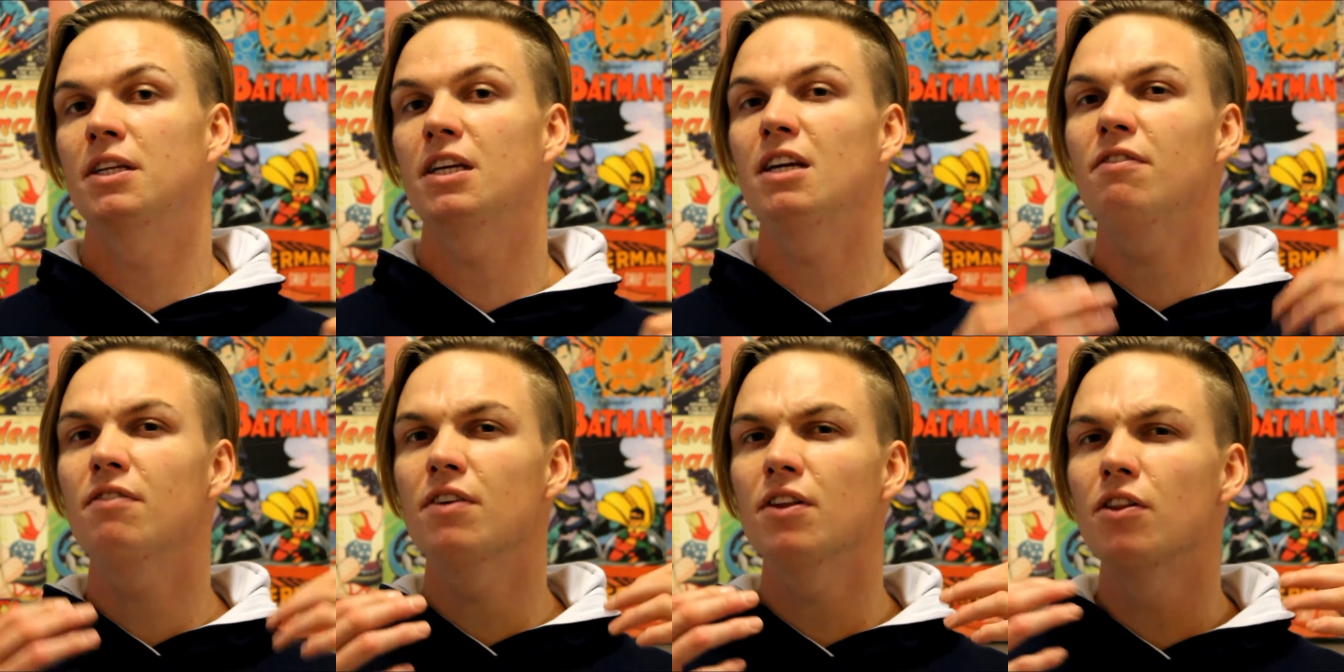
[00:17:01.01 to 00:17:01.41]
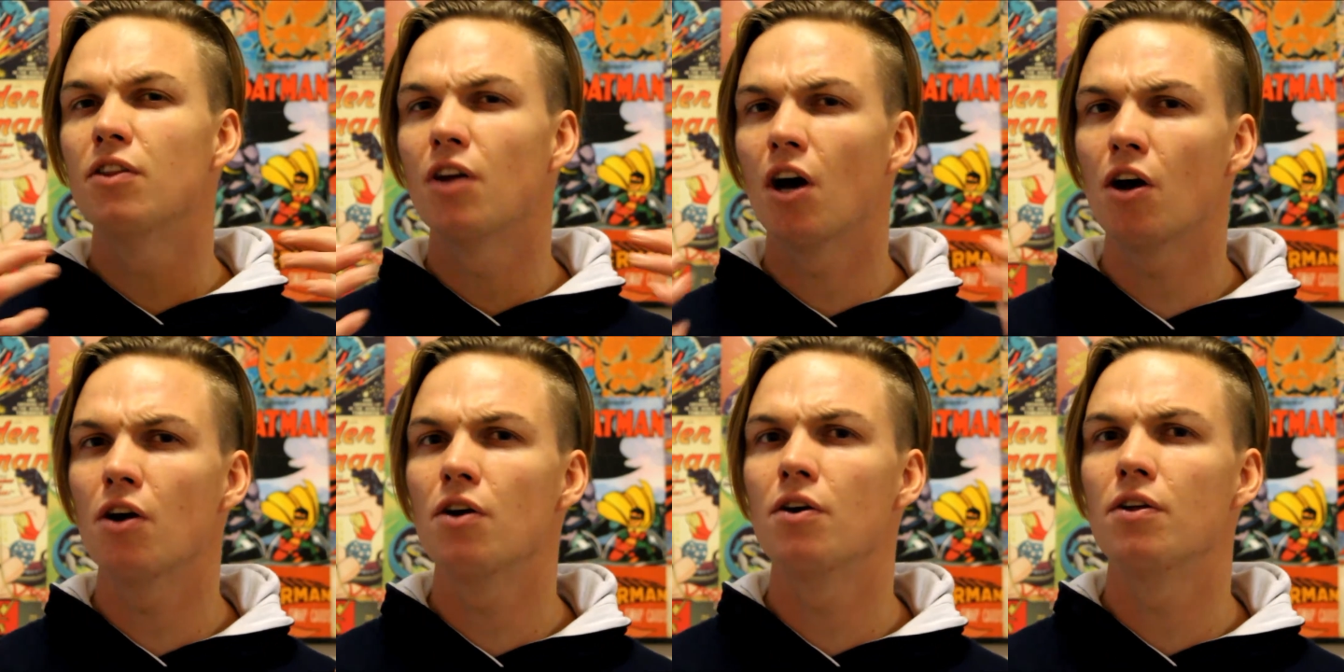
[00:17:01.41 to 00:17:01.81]
even
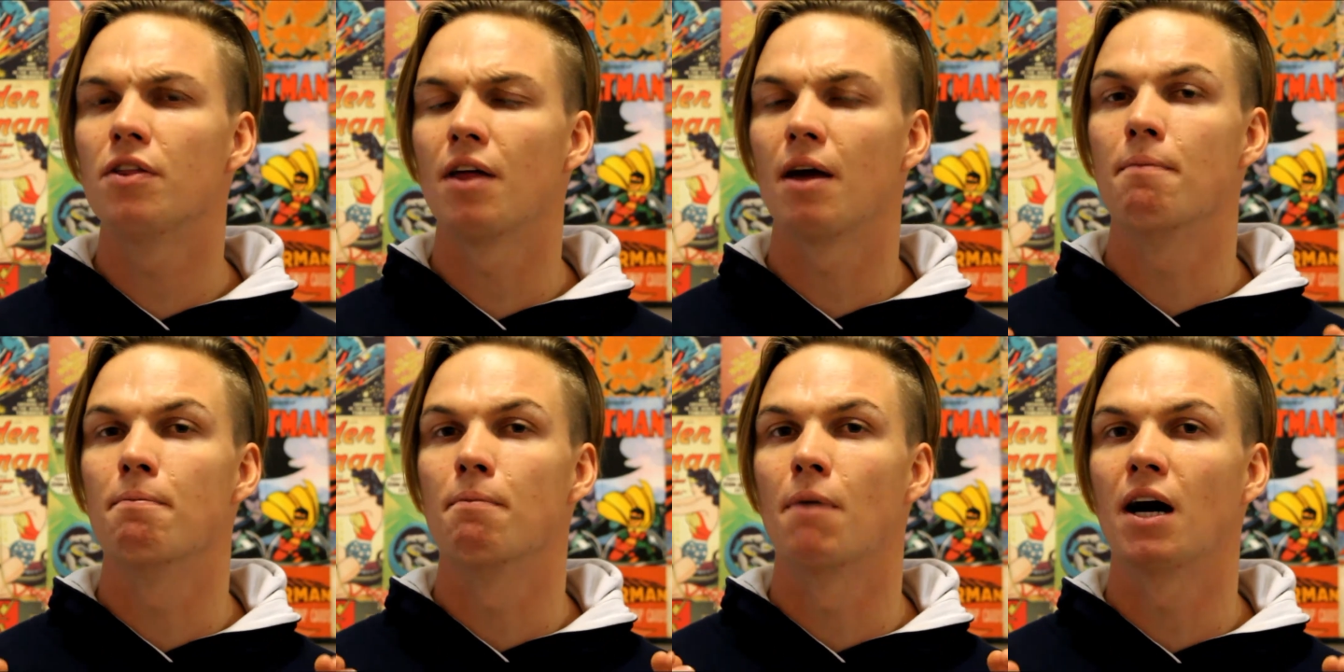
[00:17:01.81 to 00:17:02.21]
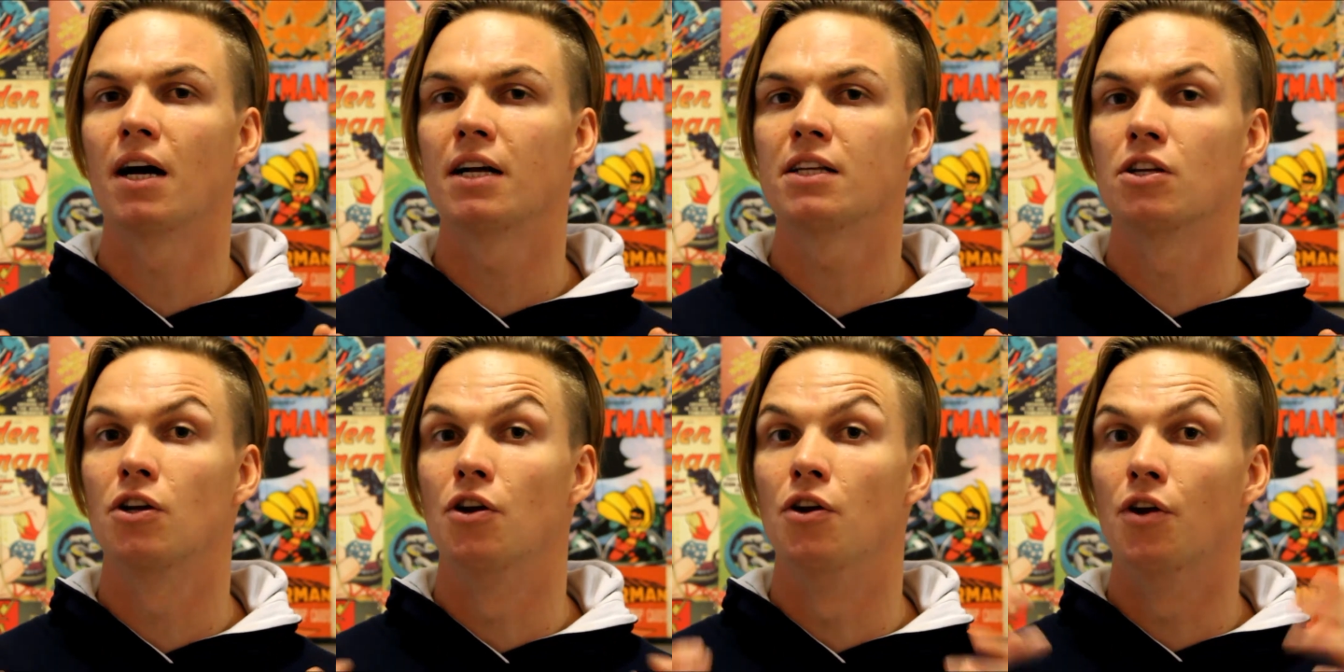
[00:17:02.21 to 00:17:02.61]
though they
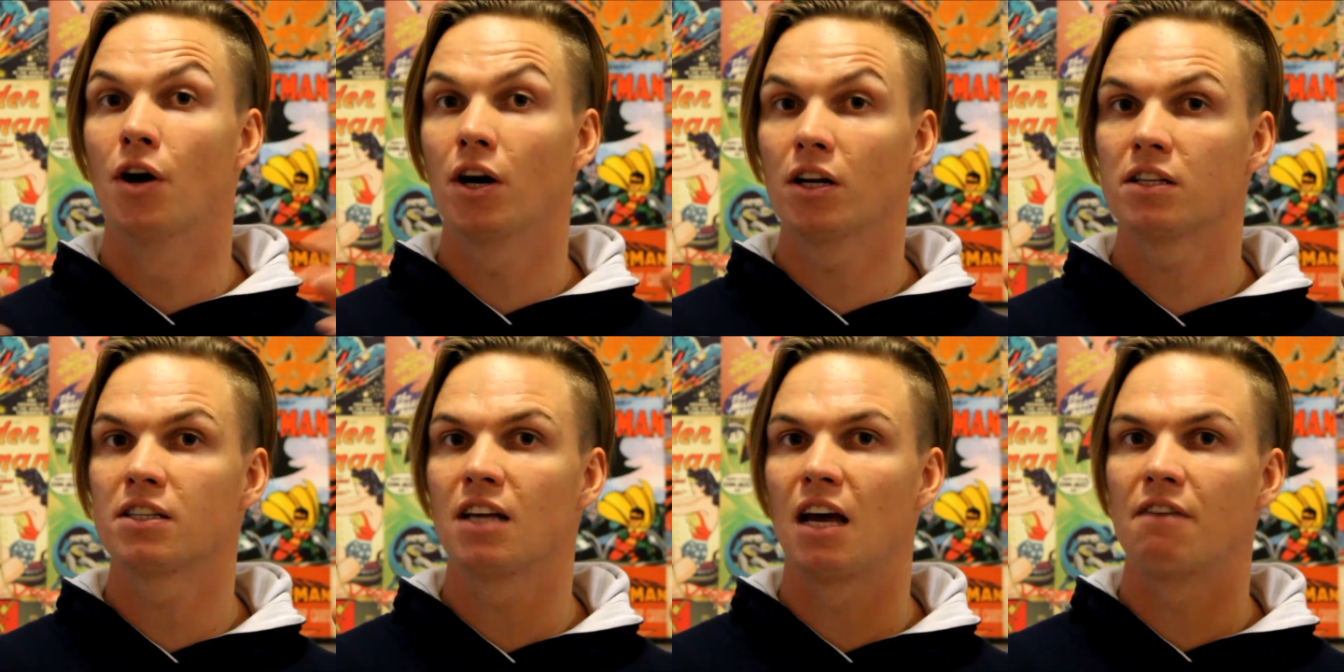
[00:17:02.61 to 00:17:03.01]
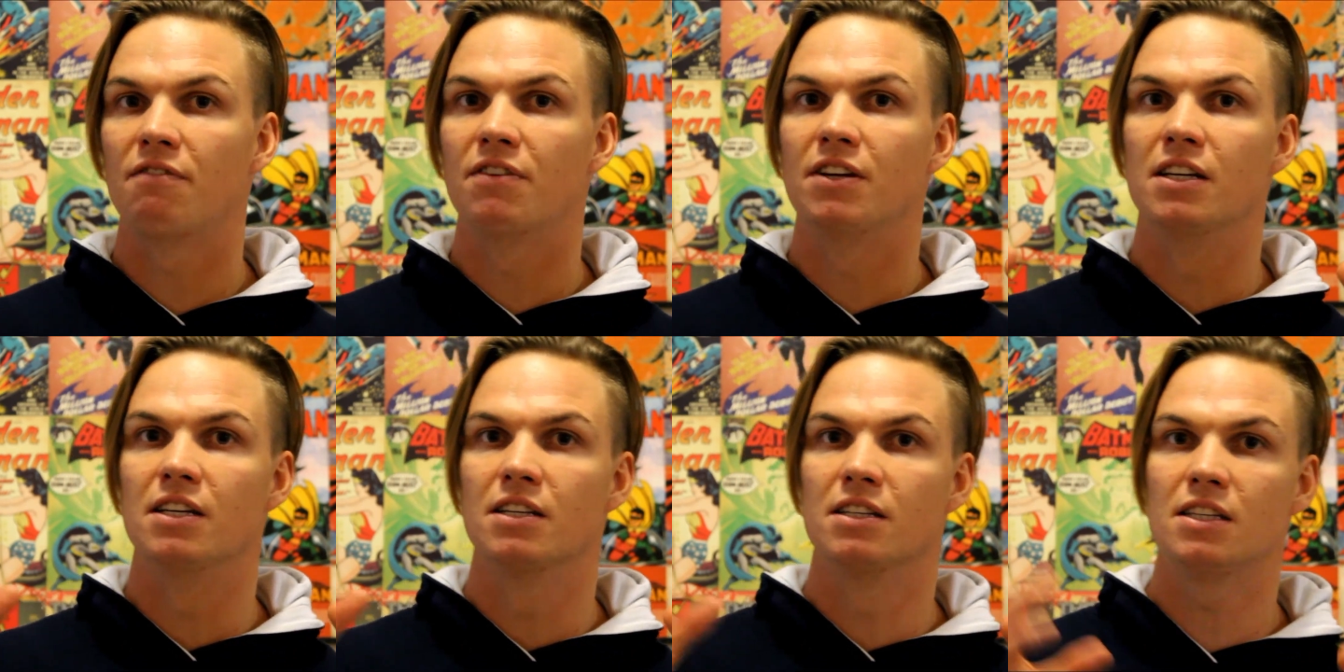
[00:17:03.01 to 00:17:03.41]
might not have a
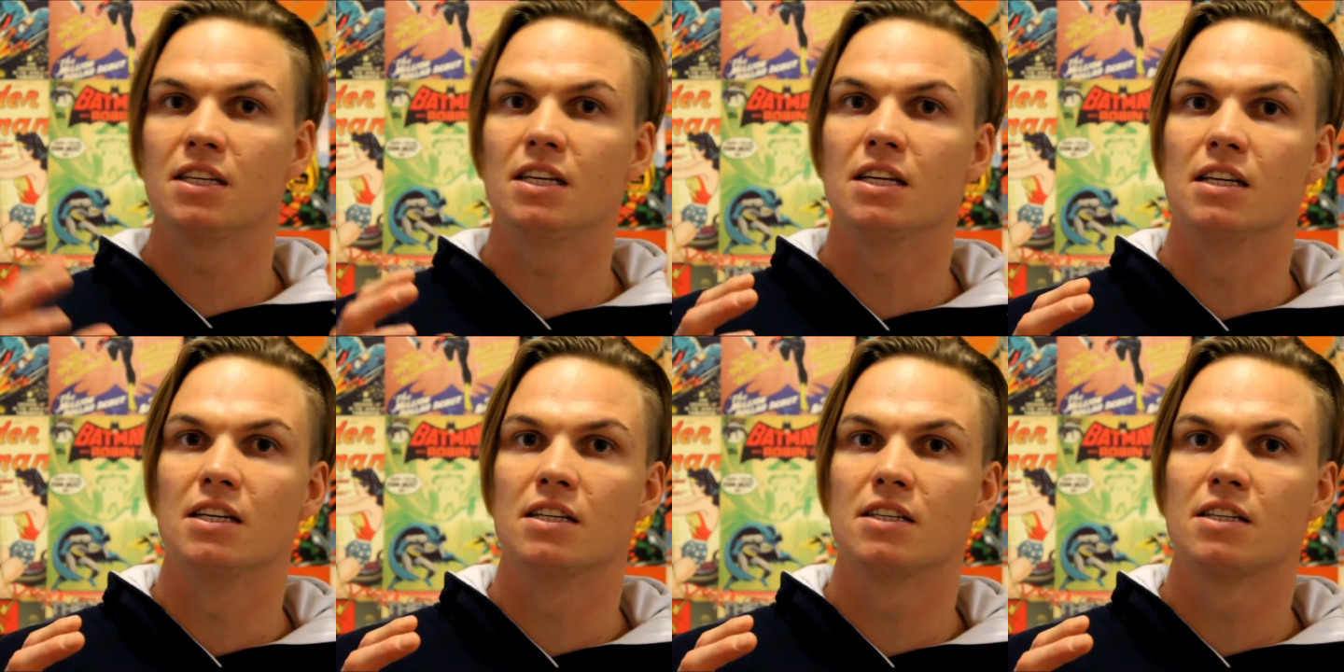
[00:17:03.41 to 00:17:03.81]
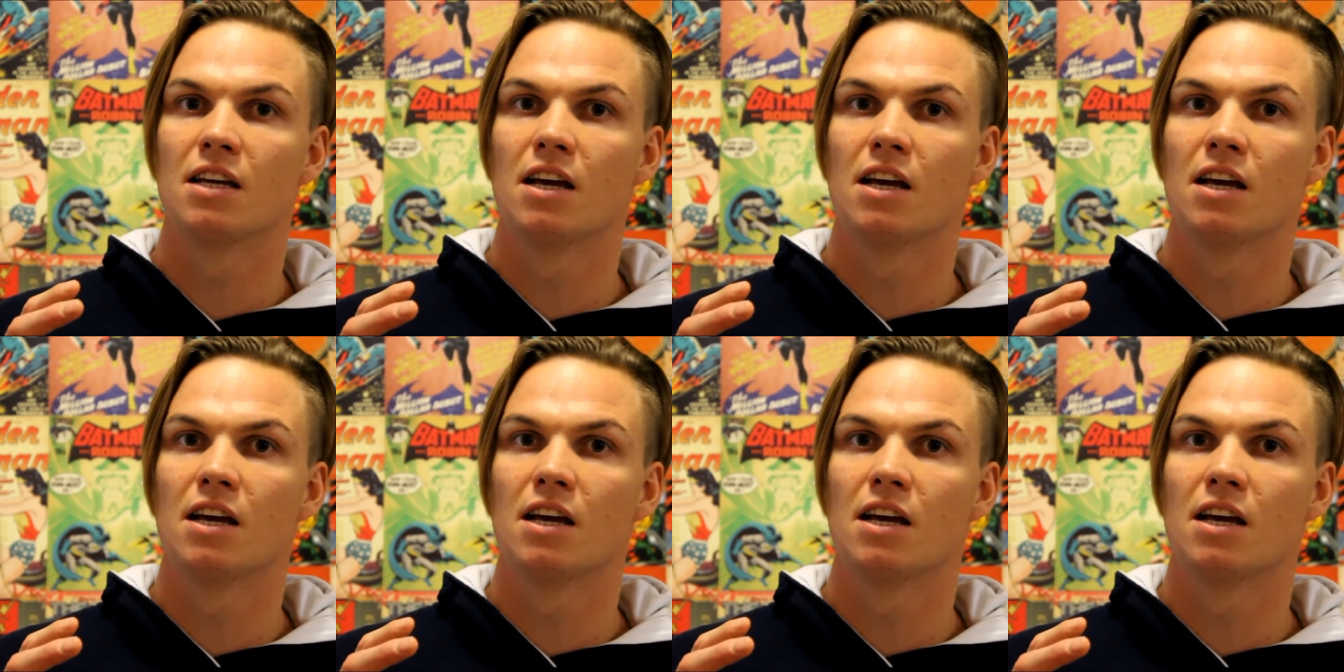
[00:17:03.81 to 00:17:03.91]
disease,